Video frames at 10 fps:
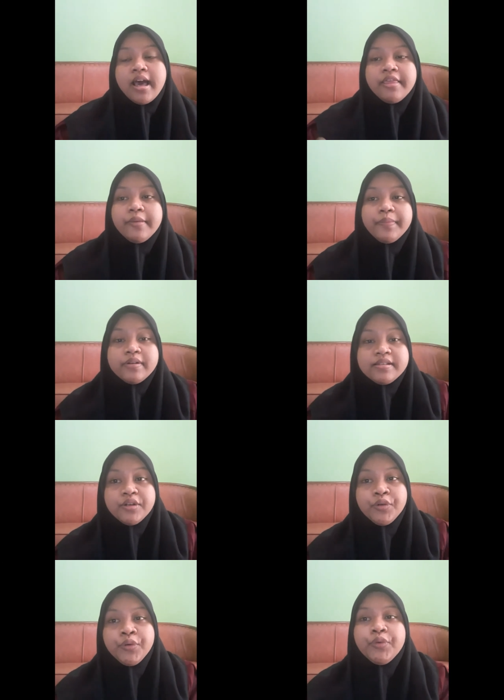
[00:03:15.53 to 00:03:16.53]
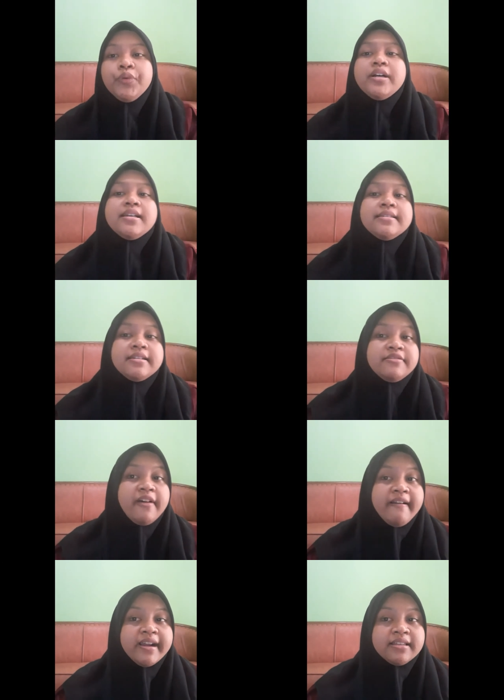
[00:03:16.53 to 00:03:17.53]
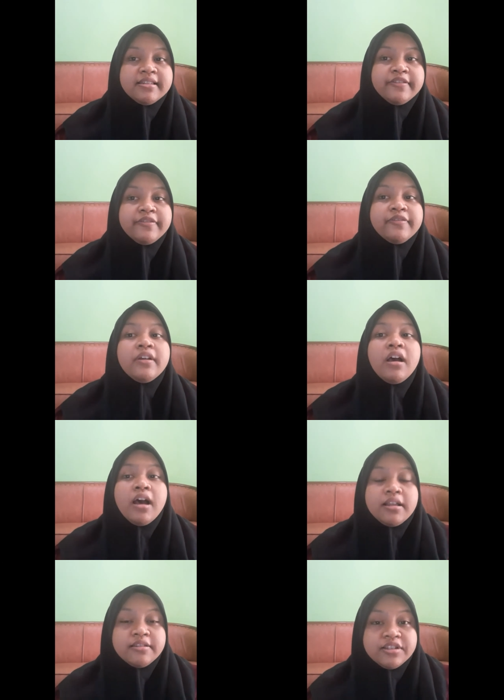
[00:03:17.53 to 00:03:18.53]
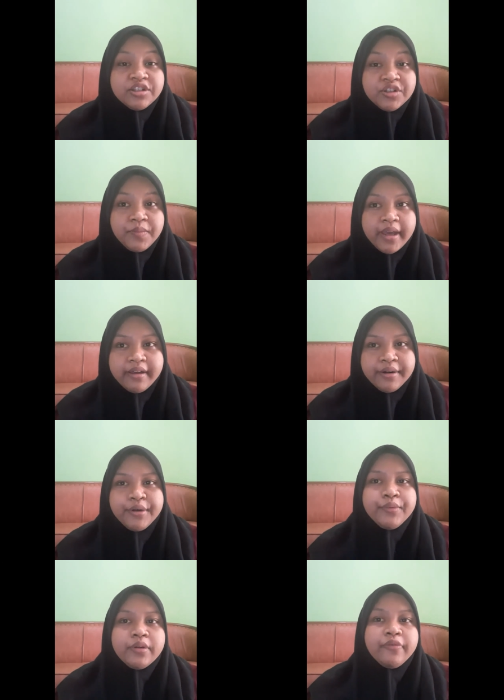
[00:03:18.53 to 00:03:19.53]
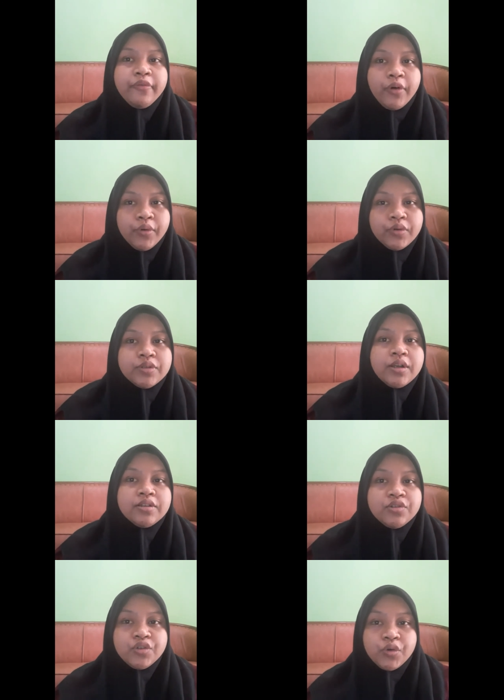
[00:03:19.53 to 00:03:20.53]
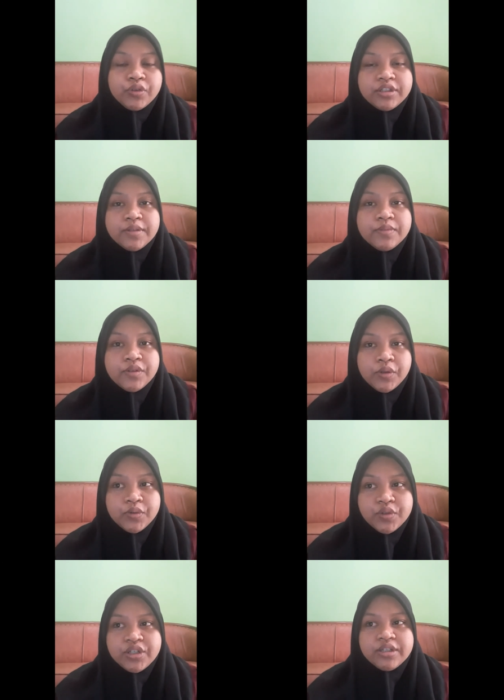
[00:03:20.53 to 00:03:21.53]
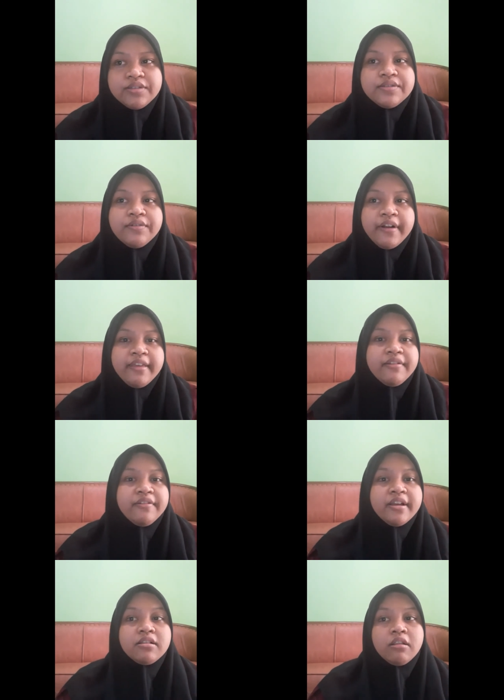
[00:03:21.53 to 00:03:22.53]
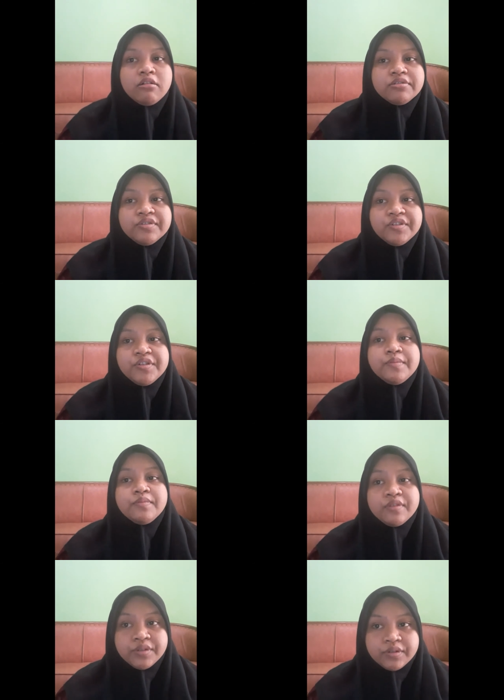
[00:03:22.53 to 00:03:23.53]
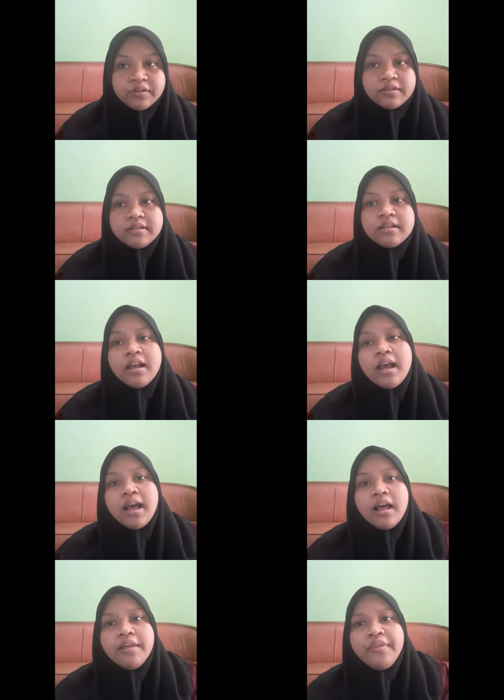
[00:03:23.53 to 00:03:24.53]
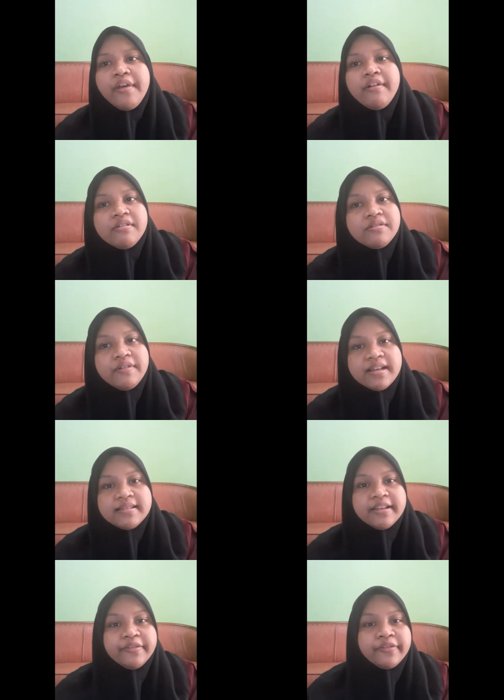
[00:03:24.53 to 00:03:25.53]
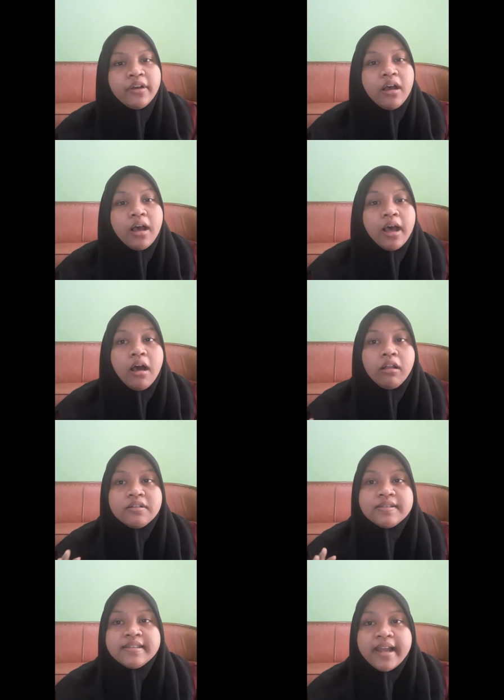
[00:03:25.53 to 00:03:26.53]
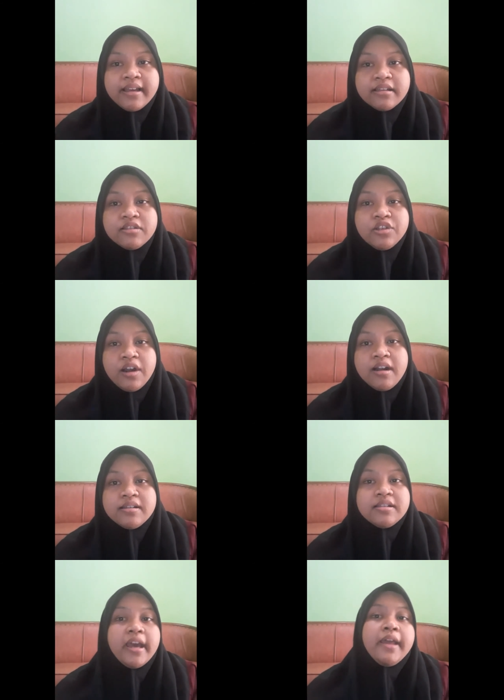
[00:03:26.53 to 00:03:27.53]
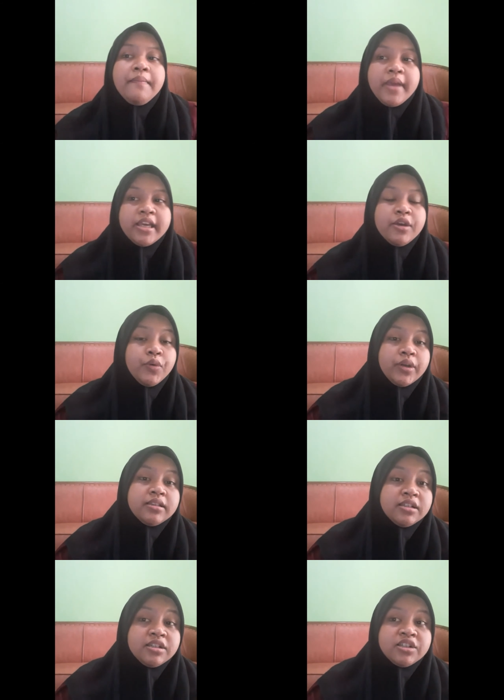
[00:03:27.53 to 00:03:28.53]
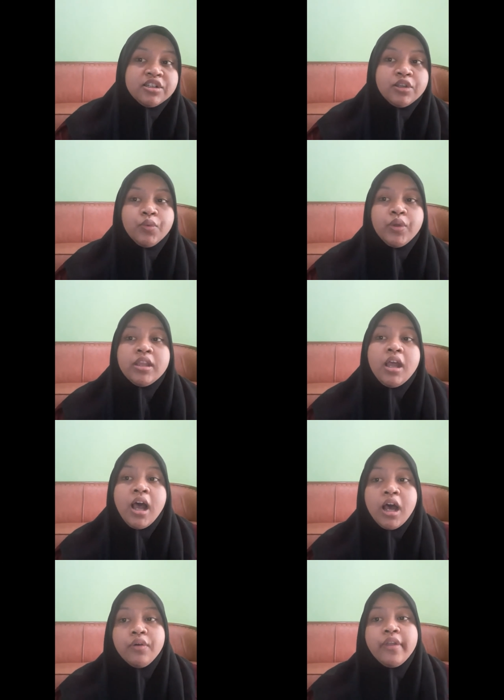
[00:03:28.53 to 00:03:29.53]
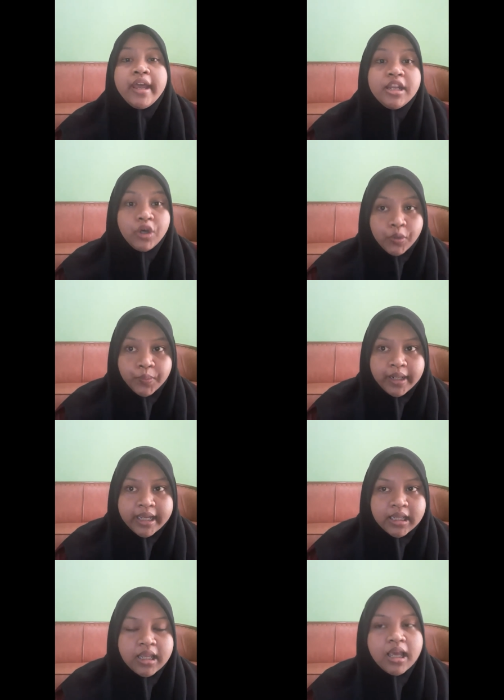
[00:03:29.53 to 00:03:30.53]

the person who is a directive decision maker will focus on short-term solutions rather than long-term results. They are aggressive, always taking charge and making quick decisions without any complaint.